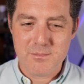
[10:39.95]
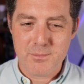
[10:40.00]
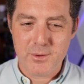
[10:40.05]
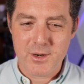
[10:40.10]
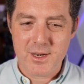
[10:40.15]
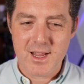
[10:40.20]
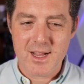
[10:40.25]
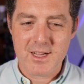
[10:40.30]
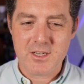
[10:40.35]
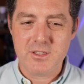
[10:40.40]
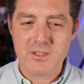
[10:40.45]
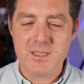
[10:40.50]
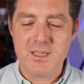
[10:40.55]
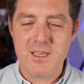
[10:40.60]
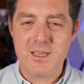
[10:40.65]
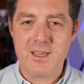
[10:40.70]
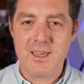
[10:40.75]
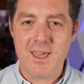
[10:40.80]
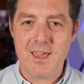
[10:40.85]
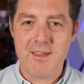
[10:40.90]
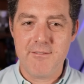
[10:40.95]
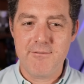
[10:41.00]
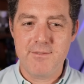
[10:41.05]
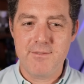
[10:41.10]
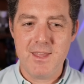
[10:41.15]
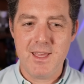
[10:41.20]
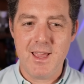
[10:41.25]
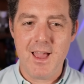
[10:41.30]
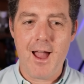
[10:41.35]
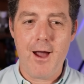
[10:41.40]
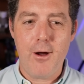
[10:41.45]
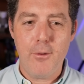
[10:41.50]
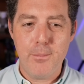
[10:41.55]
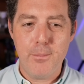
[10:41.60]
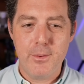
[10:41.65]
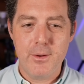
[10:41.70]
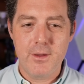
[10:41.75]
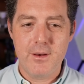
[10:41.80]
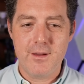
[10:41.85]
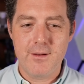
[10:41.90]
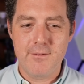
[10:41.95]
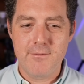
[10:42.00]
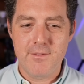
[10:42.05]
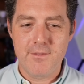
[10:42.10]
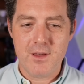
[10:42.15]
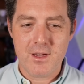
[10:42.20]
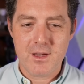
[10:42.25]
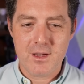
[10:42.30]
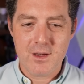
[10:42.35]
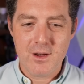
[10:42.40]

but it actually gave the output of the